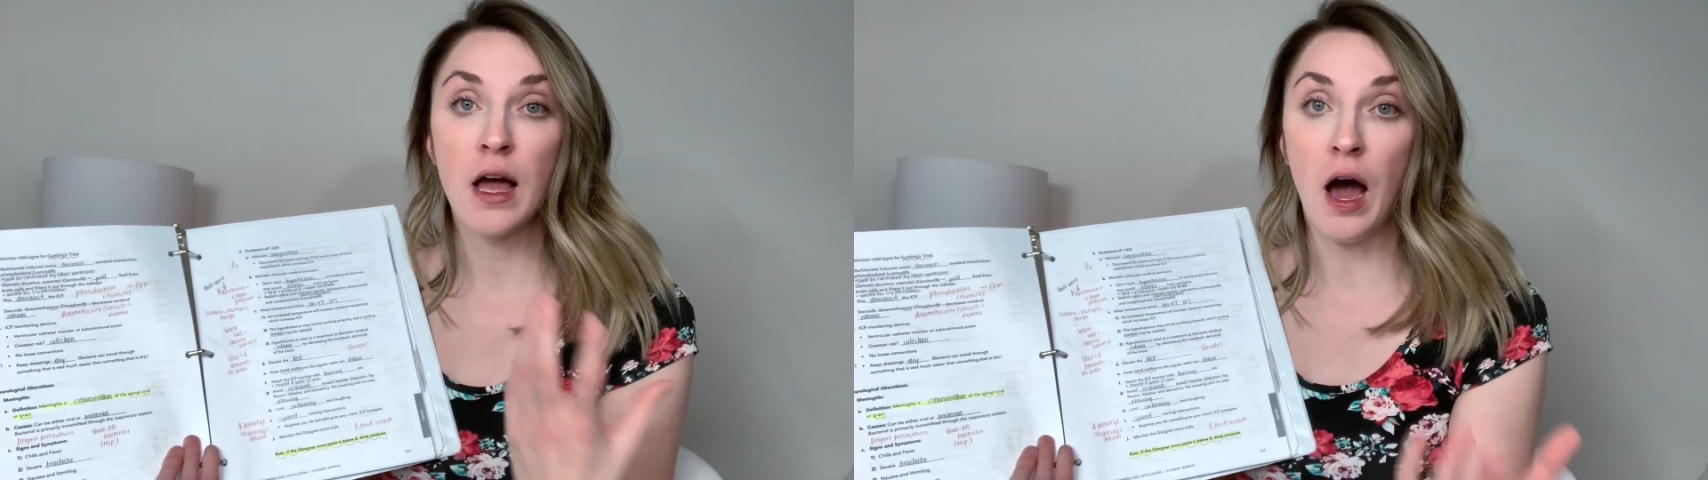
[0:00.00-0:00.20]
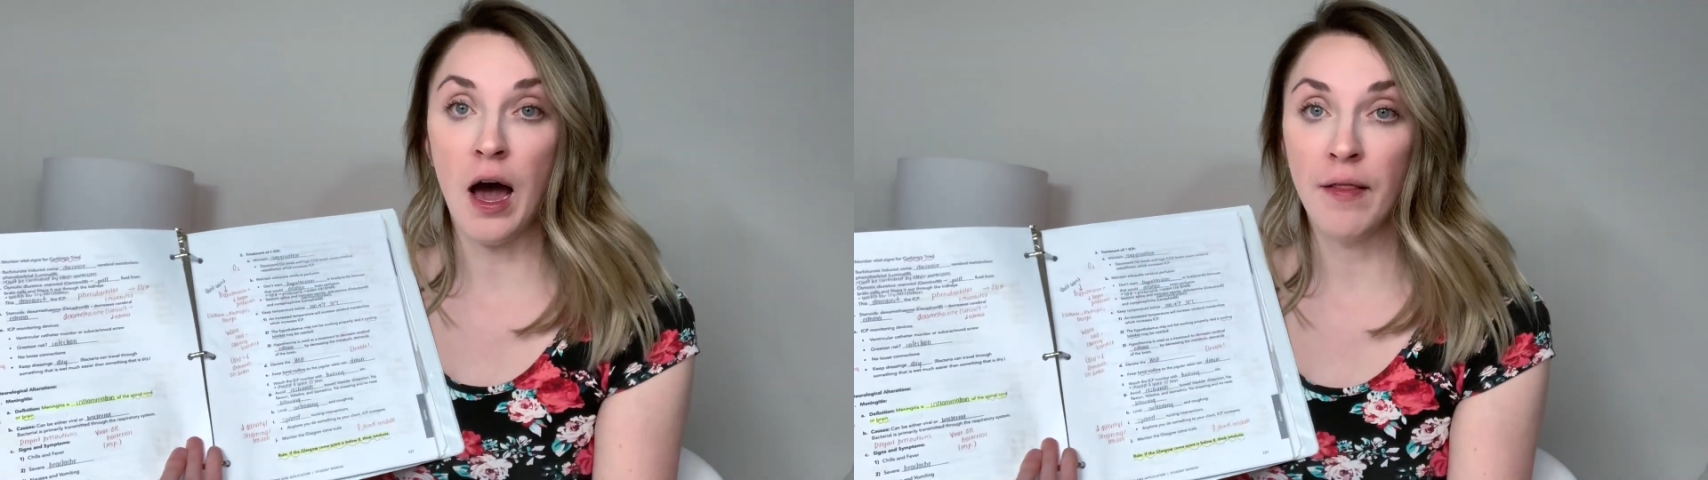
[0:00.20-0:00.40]

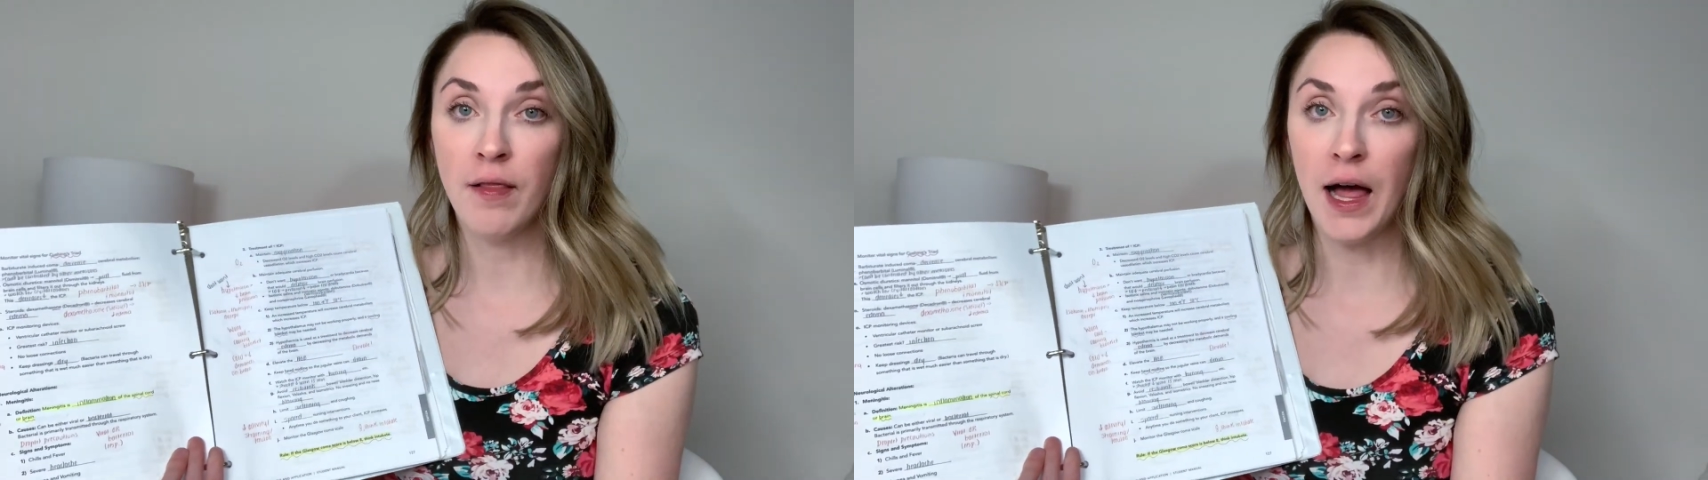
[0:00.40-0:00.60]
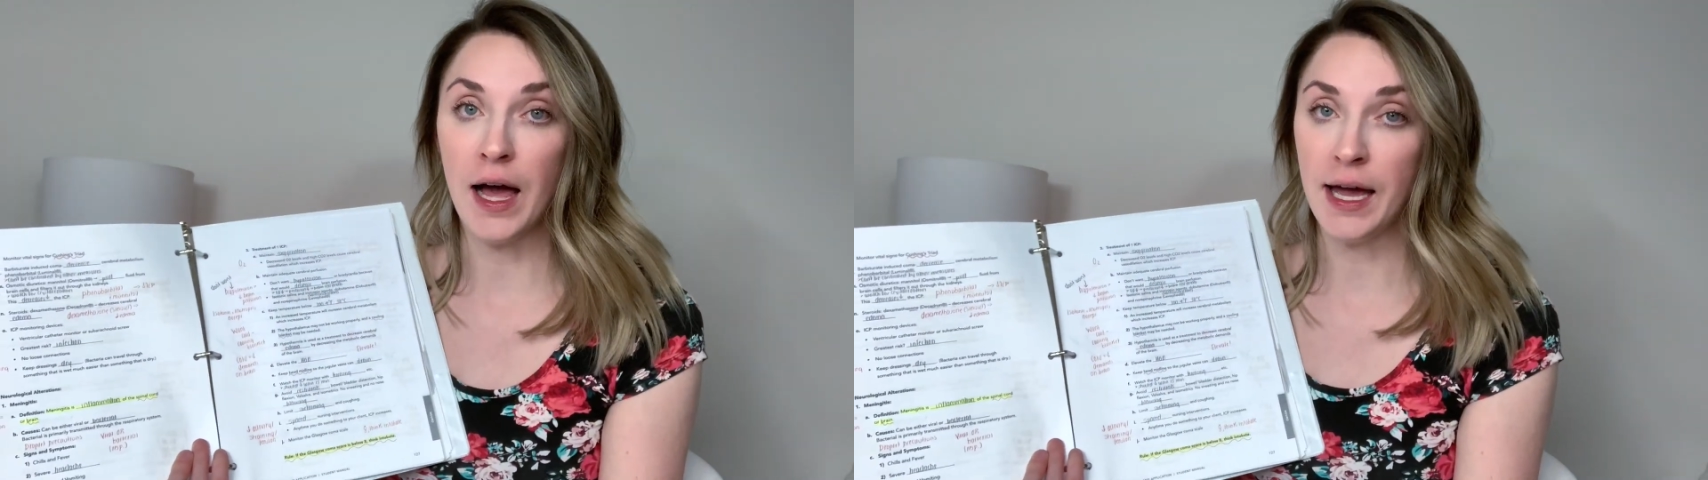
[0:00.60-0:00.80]

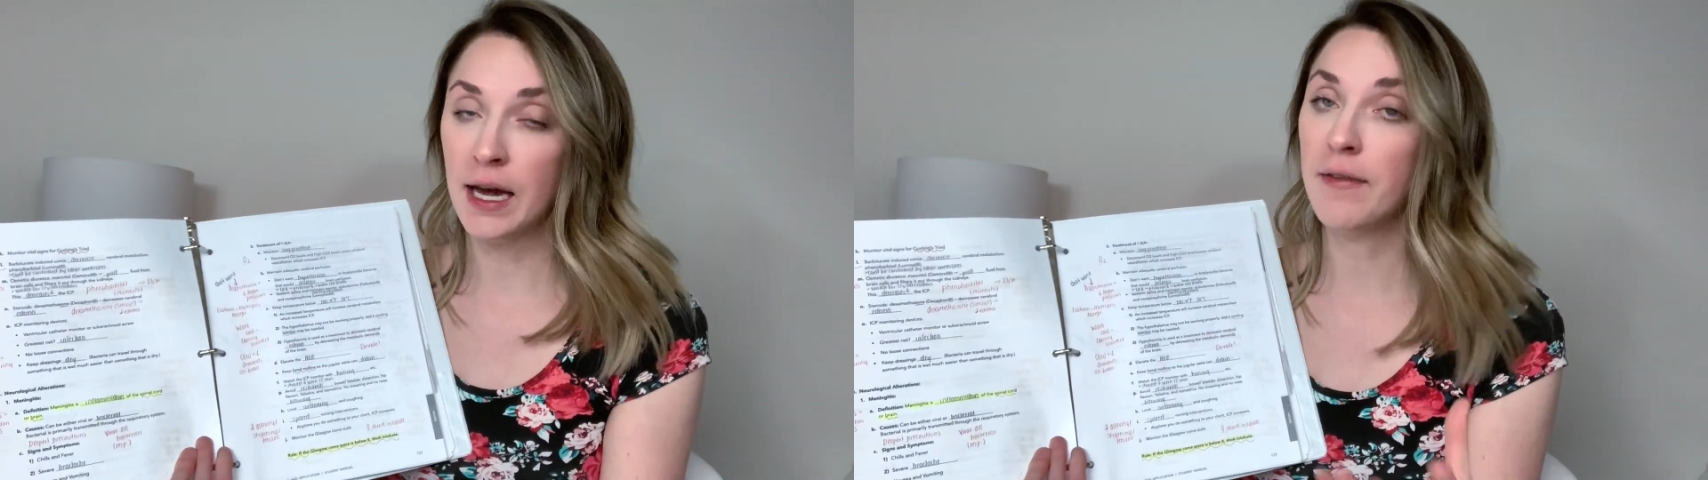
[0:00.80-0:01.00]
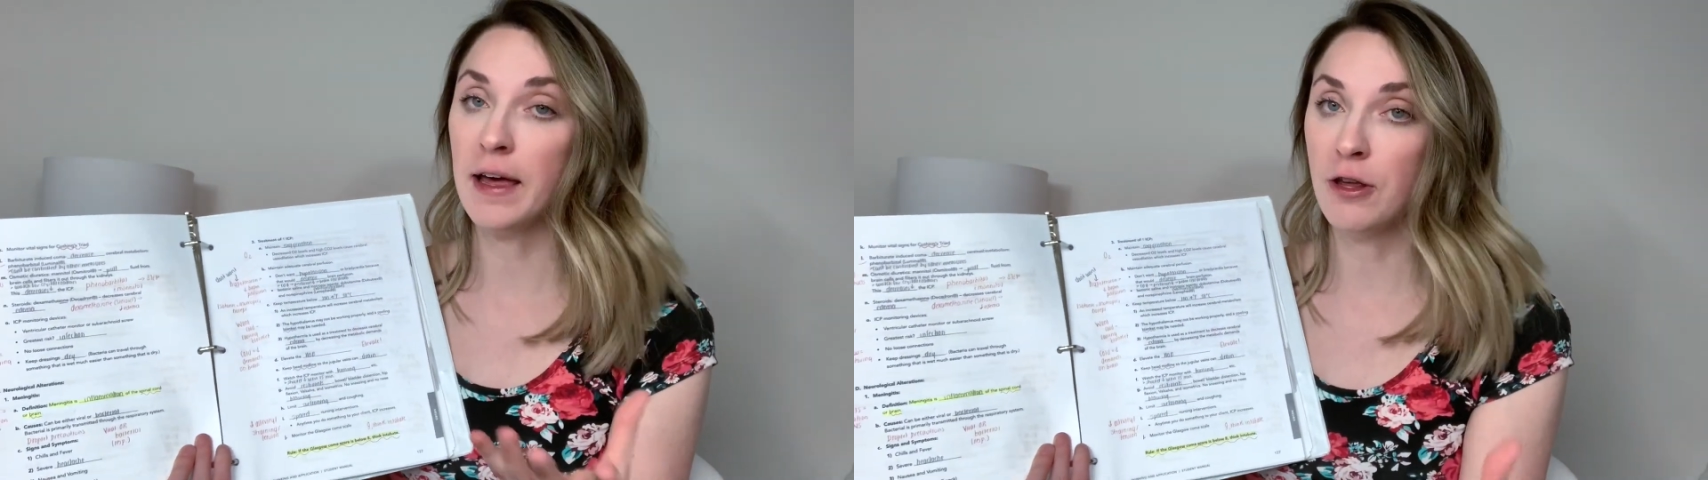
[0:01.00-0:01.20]

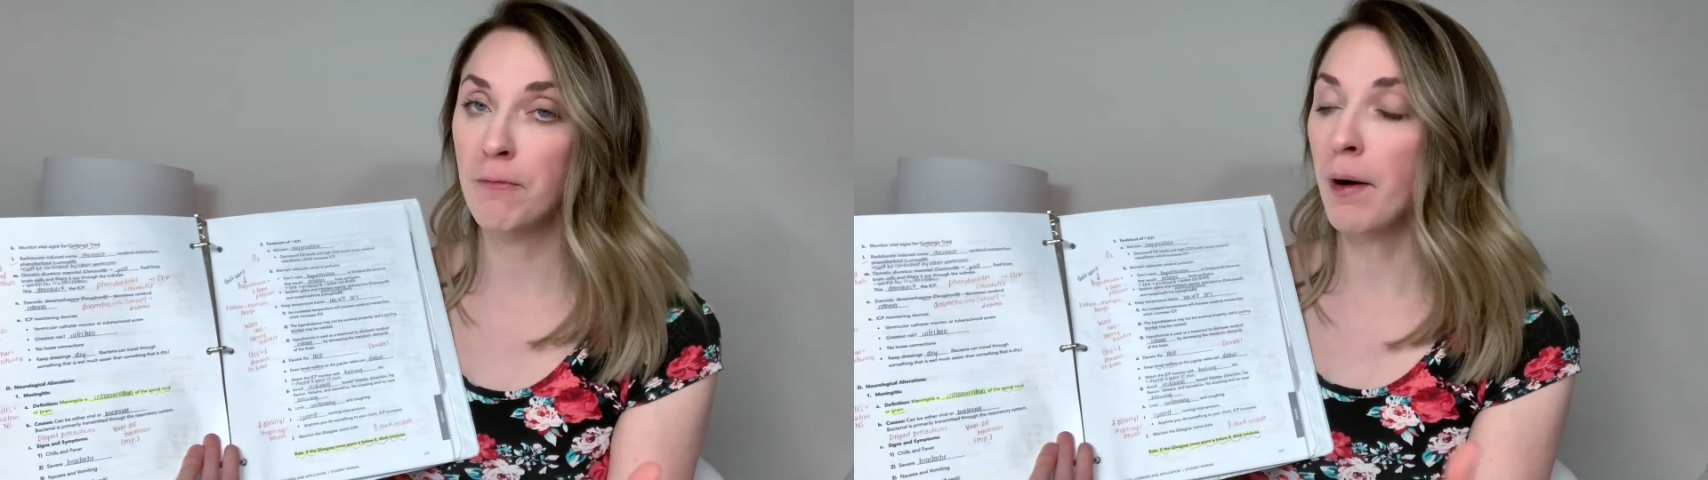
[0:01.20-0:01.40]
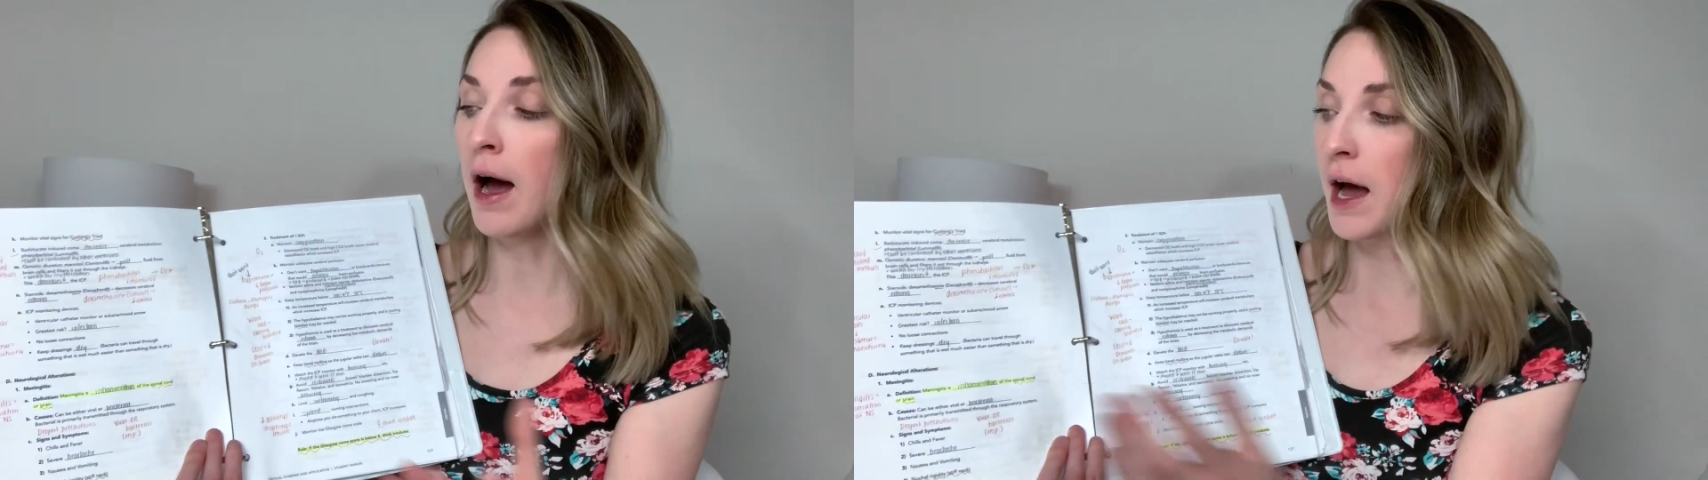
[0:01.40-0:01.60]
online that you
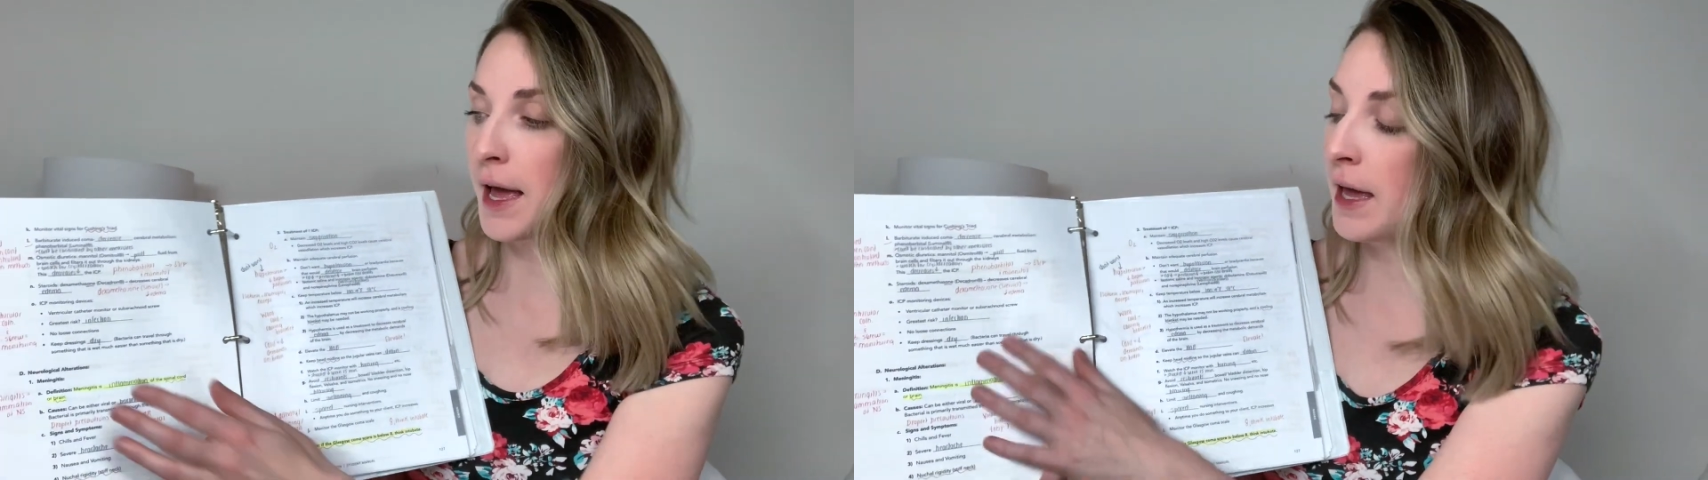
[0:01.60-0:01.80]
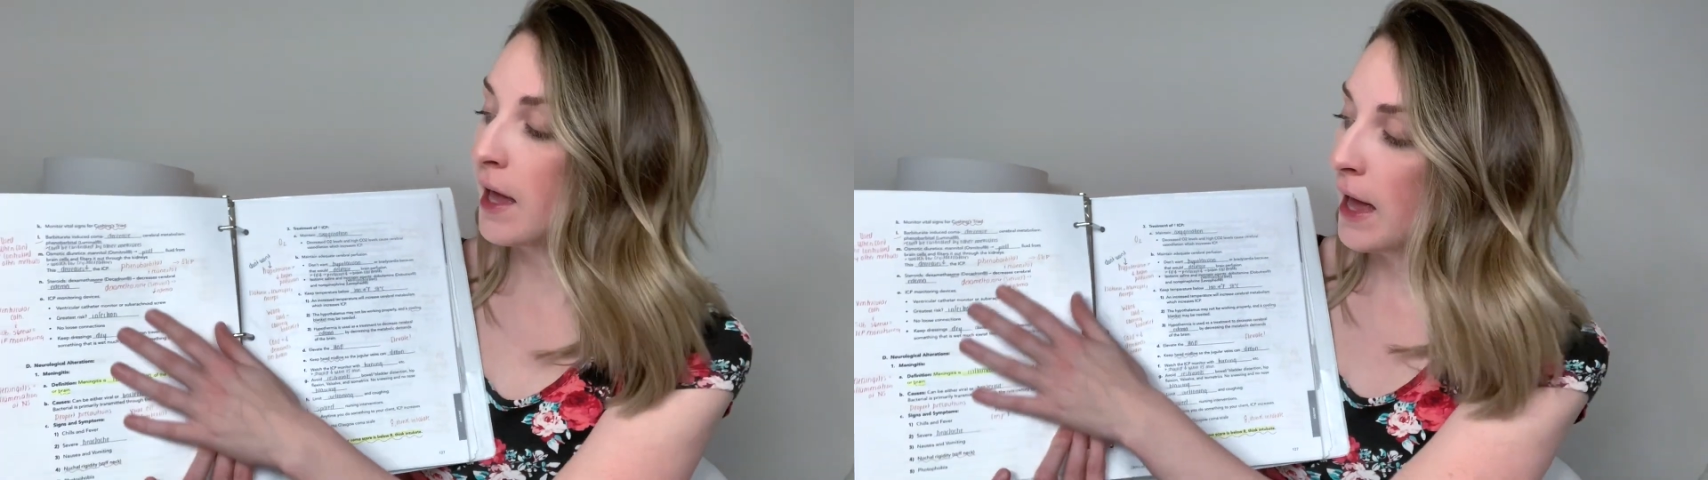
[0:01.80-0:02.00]
buy